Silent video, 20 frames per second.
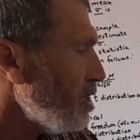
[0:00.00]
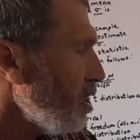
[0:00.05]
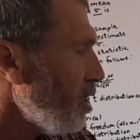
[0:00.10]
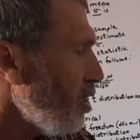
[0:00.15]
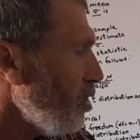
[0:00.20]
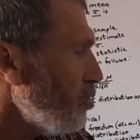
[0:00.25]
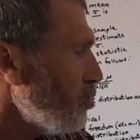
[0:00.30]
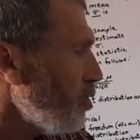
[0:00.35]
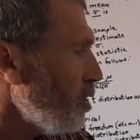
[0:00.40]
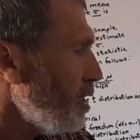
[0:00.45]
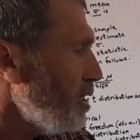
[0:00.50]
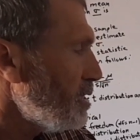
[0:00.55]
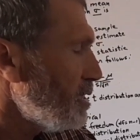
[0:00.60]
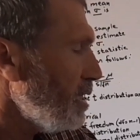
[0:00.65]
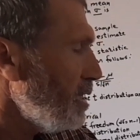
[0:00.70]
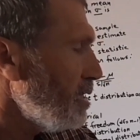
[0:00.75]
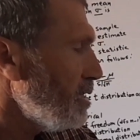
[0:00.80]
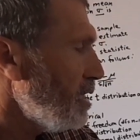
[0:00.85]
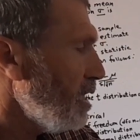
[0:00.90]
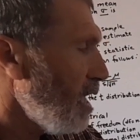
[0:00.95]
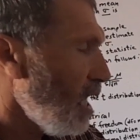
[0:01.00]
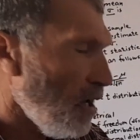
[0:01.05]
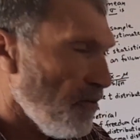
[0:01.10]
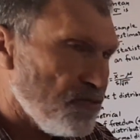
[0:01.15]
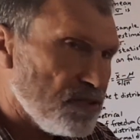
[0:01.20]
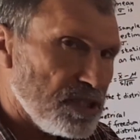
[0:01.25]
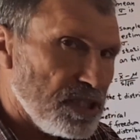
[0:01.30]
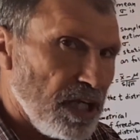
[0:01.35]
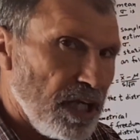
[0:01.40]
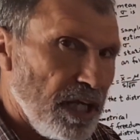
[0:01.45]
region is in the
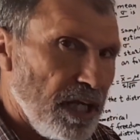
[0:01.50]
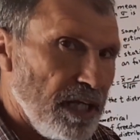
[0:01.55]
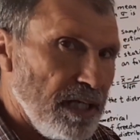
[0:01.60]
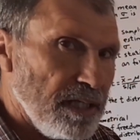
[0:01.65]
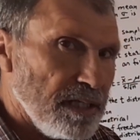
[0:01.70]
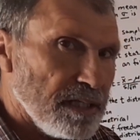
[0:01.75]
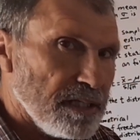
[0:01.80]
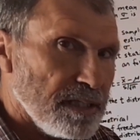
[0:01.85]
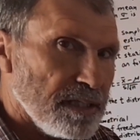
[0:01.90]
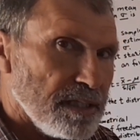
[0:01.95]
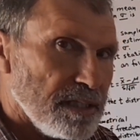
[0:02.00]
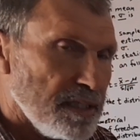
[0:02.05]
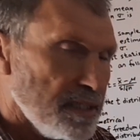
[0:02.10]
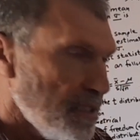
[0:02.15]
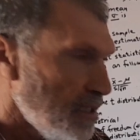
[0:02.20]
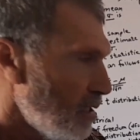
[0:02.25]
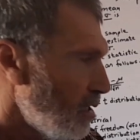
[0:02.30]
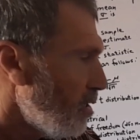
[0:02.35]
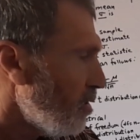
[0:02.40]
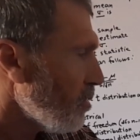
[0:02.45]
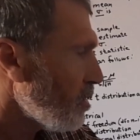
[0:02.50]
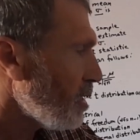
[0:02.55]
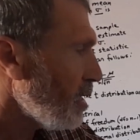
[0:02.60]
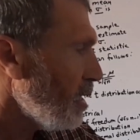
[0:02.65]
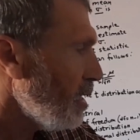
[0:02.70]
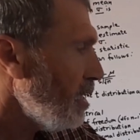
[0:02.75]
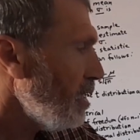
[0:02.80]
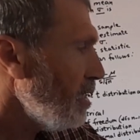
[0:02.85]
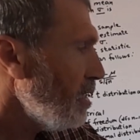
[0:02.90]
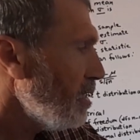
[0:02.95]
left tail,
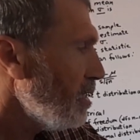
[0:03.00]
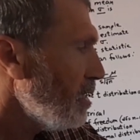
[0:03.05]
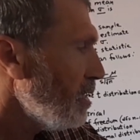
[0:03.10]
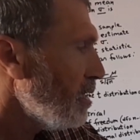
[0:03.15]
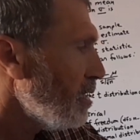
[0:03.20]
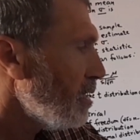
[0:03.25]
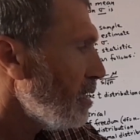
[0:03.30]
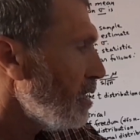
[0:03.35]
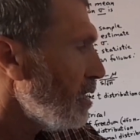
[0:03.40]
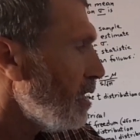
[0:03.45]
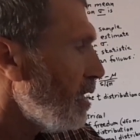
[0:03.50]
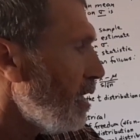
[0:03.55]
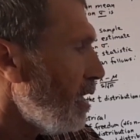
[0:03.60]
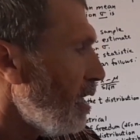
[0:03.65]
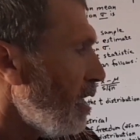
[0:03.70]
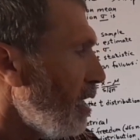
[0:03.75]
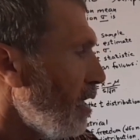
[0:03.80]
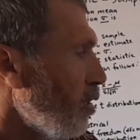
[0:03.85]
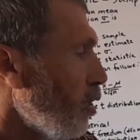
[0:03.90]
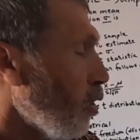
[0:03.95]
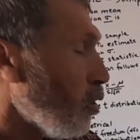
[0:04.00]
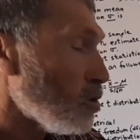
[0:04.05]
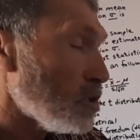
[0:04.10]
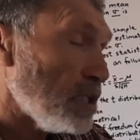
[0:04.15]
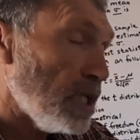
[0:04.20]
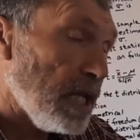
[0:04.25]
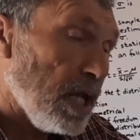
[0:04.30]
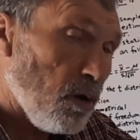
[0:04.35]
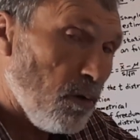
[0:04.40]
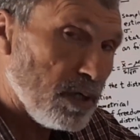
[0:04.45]
okay, or the
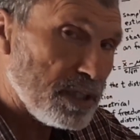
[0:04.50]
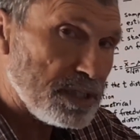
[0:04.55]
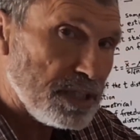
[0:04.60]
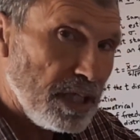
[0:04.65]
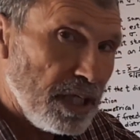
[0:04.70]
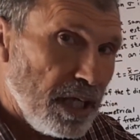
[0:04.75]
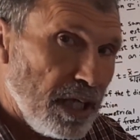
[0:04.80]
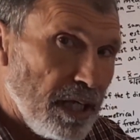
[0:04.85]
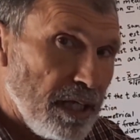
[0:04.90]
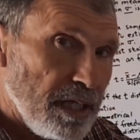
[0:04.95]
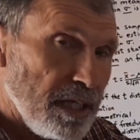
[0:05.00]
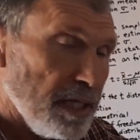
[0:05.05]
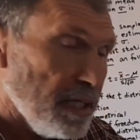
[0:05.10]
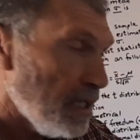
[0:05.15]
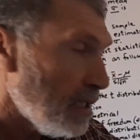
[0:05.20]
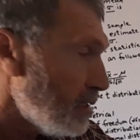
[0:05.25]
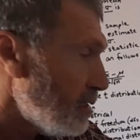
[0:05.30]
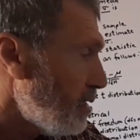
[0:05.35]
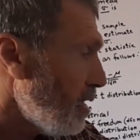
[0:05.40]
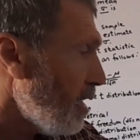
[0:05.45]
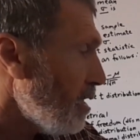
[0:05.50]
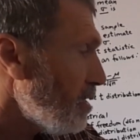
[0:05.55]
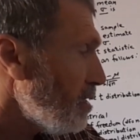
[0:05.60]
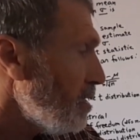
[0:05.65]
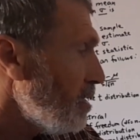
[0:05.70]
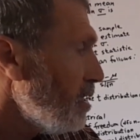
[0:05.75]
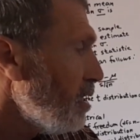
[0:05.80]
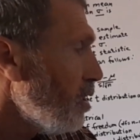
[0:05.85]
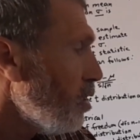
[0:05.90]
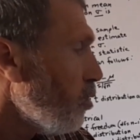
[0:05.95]
lower tail,
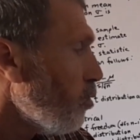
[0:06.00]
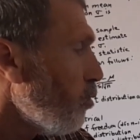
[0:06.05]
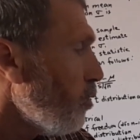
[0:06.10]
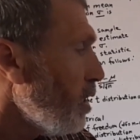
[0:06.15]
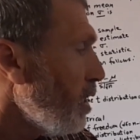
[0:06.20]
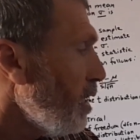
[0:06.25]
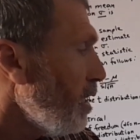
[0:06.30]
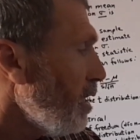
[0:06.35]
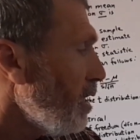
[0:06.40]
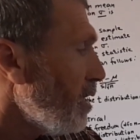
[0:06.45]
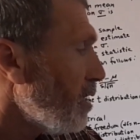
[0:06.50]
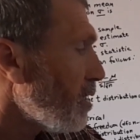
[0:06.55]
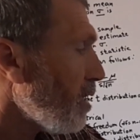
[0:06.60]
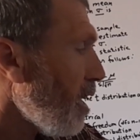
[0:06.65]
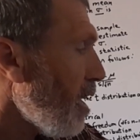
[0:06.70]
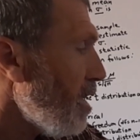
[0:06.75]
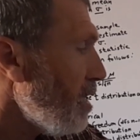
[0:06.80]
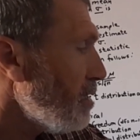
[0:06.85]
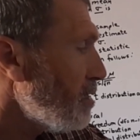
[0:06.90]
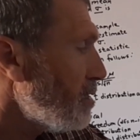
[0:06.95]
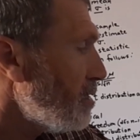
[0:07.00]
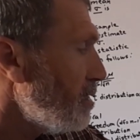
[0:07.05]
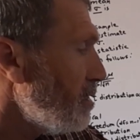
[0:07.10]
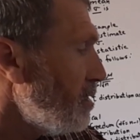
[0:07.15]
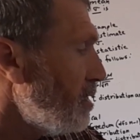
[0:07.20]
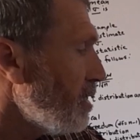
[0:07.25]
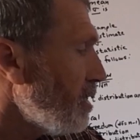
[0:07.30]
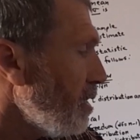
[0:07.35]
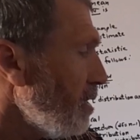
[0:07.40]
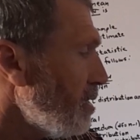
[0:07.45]
then we write the
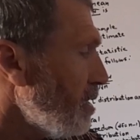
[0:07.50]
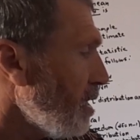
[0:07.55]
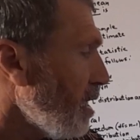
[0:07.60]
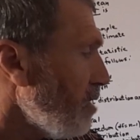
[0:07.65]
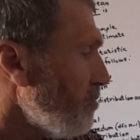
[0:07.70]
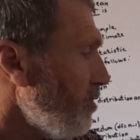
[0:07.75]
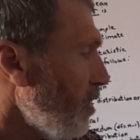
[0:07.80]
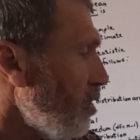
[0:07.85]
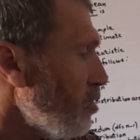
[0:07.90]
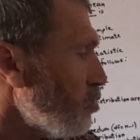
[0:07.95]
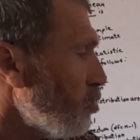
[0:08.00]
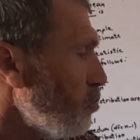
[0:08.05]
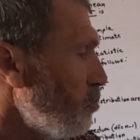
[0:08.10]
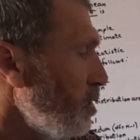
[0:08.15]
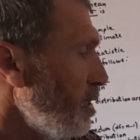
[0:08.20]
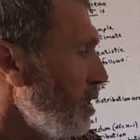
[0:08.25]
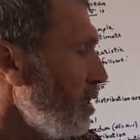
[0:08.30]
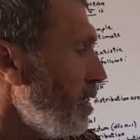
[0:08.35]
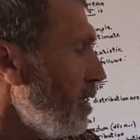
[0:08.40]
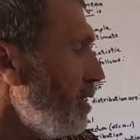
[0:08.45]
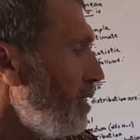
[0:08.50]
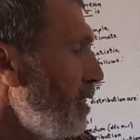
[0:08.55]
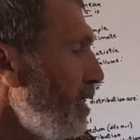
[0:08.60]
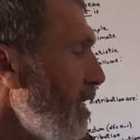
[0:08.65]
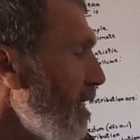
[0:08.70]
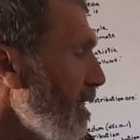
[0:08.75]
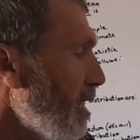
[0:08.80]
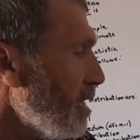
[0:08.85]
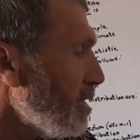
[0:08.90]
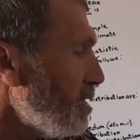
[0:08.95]
critical value to be
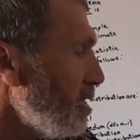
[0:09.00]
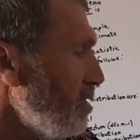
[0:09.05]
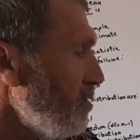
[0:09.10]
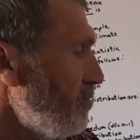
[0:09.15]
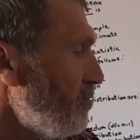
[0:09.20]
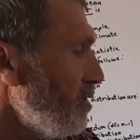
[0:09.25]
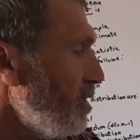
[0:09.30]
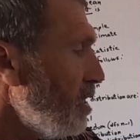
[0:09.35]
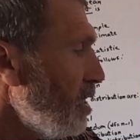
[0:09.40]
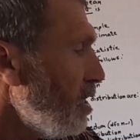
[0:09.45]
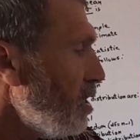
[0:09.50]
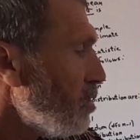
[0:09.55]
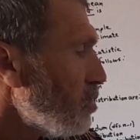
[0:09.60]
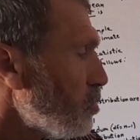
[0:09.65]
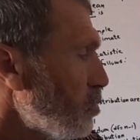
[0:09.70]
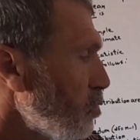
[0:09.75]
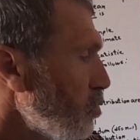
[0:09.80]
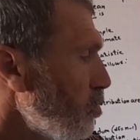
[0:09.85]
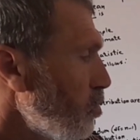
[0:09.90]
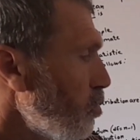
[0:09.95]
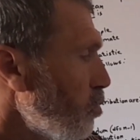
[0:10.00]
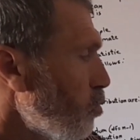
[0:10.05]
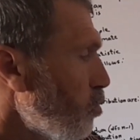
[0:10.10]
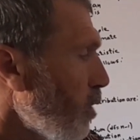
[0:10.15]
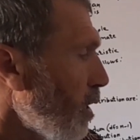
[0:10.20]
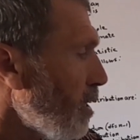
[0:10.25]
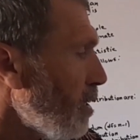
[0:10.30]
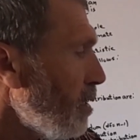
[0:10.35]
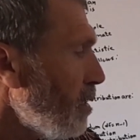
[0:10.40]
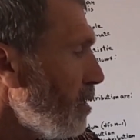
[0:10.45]
negative
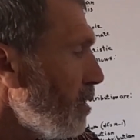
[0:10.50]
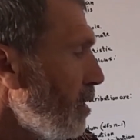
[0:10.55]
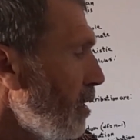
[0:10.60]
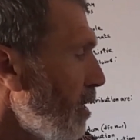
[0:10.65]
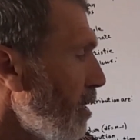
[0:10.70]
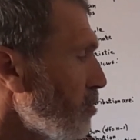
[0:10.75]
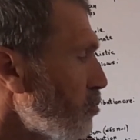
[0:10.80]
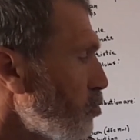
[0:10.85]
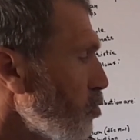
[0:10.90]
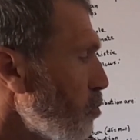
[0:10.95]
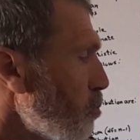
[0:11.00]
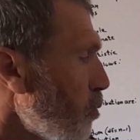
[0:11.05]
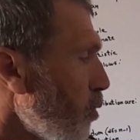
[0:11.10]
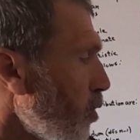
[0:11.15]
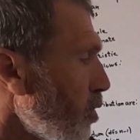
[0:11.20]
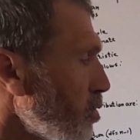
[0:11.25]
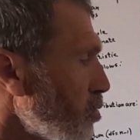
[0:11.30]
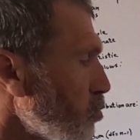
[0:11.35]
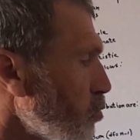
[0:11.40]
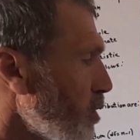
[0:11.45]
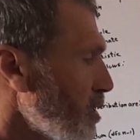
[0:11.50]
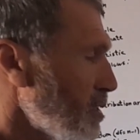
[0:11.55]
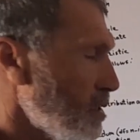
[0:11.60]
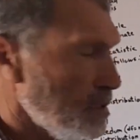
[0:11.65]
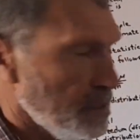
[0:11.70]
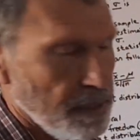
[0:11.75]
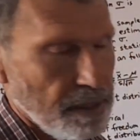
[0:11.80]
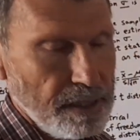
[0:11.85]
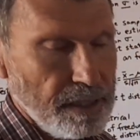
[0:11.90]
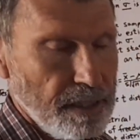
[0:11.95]

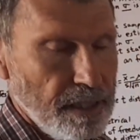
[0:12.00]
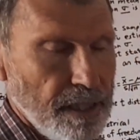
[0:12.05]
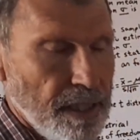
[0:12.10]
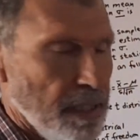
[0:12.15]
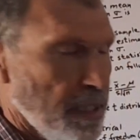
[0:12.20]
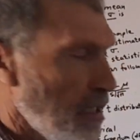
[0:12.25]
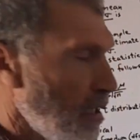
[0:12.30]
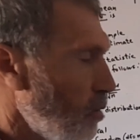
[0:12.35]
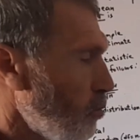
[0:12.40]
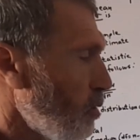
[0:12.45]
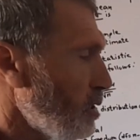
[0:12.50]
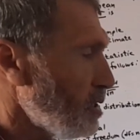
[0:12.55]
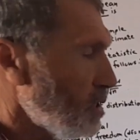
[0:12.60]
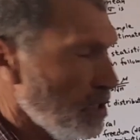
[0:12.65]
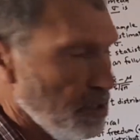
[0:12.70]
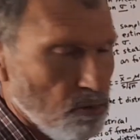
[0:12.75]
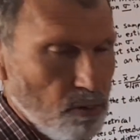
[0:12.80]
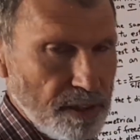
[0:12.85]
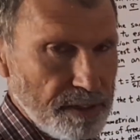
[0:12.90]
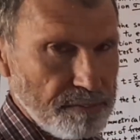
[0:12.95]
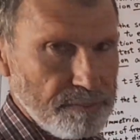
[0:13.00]
2.131.